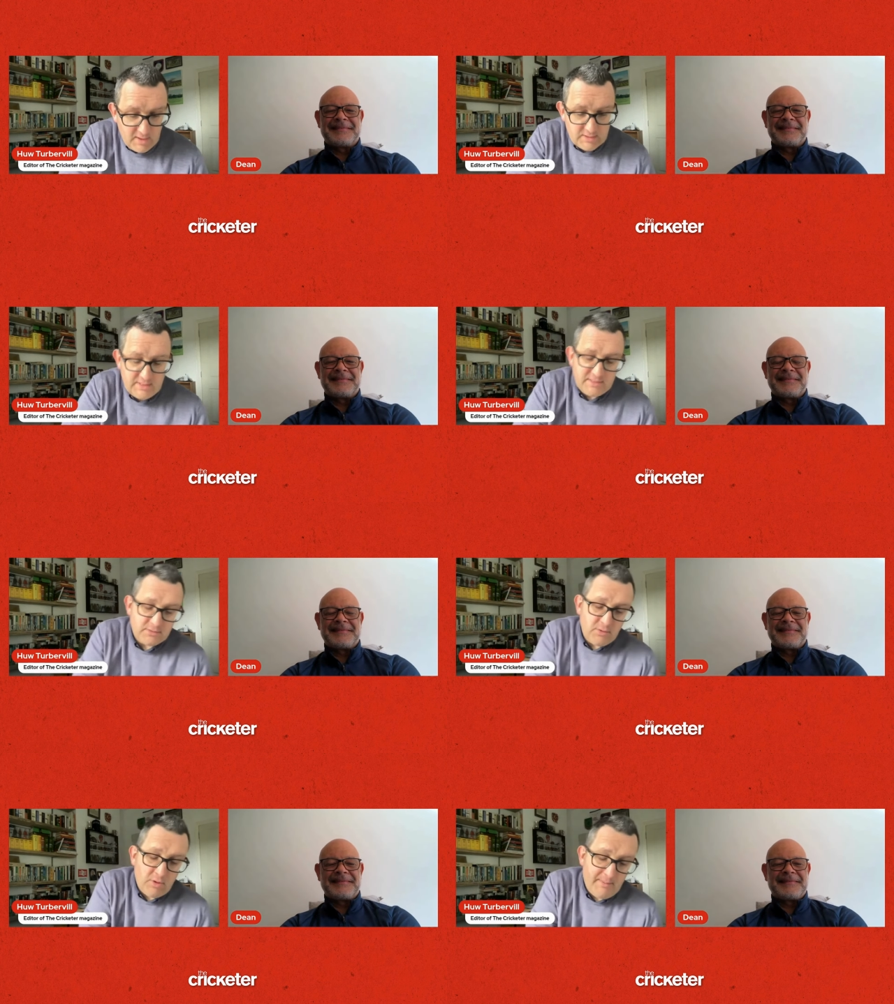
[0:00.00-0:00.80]
Speaker 1: so, so
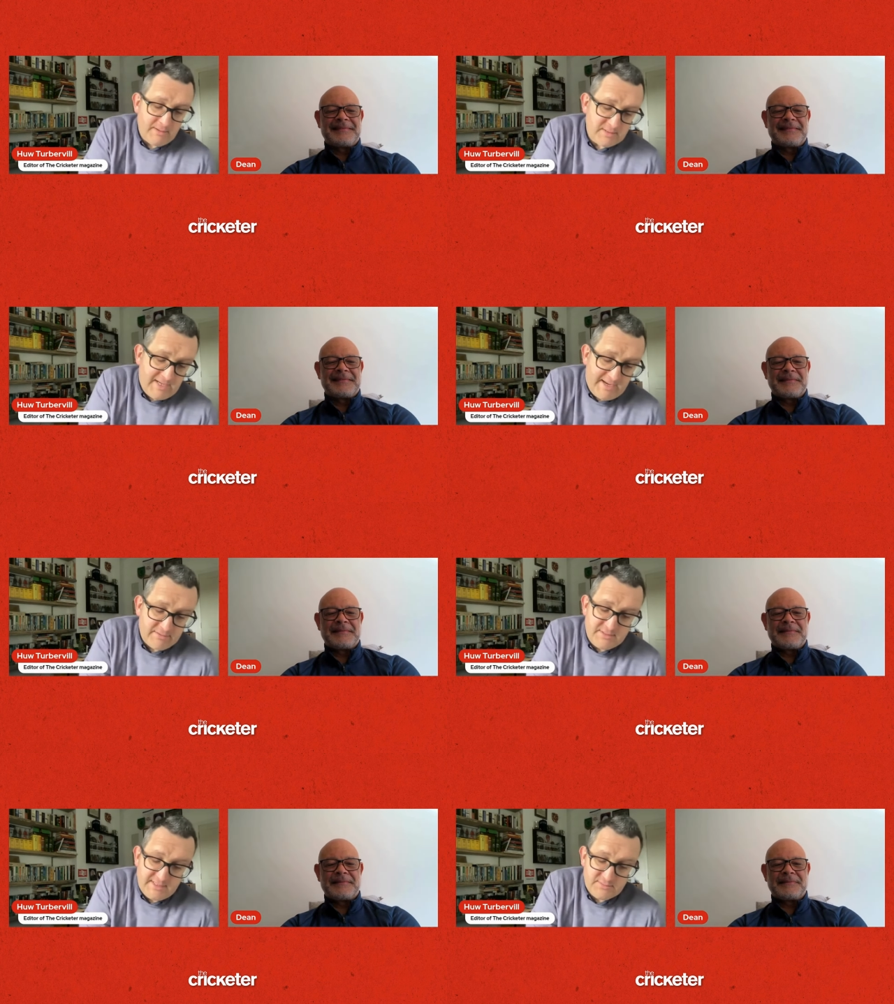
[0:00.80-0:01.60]
talking about
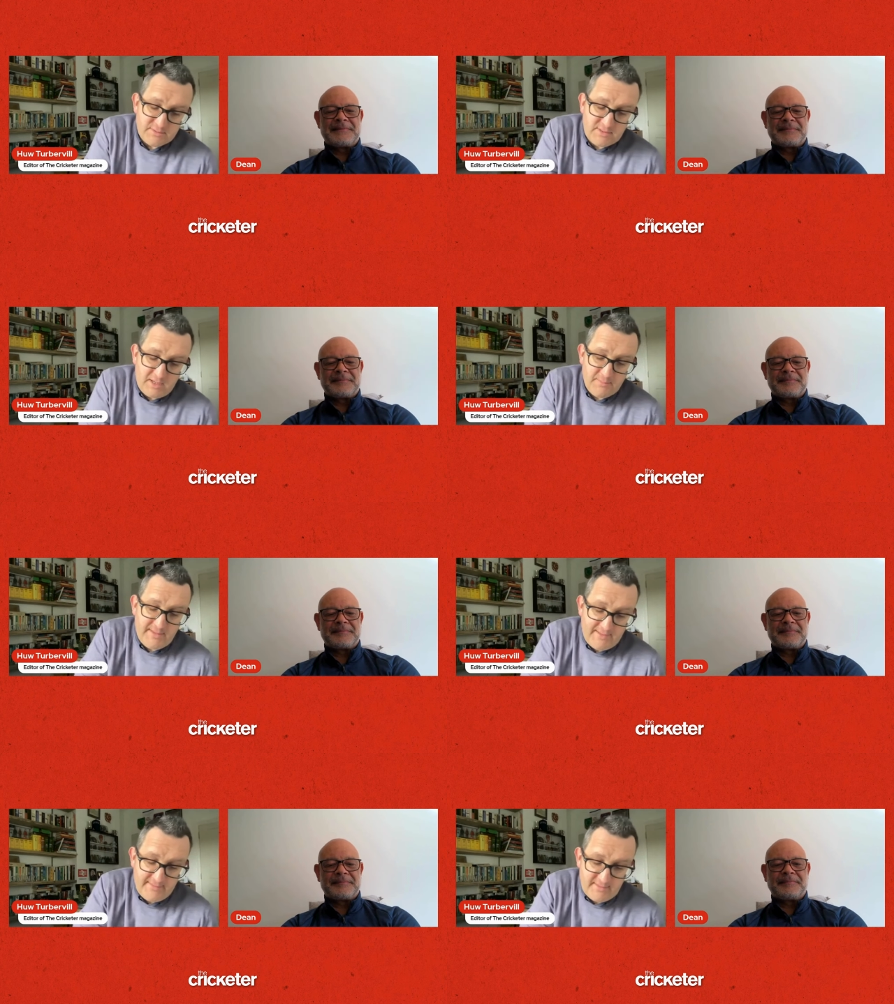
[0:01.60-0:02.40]
counties, we'll start with
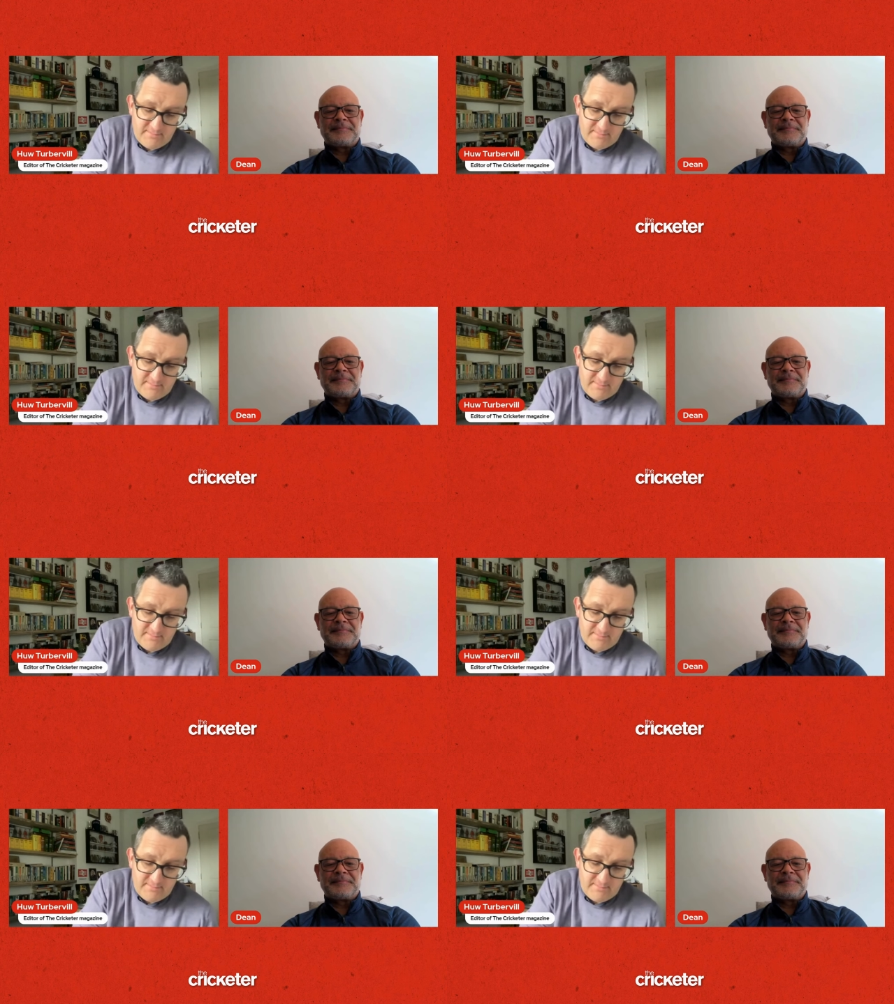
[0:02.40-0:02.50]
that then.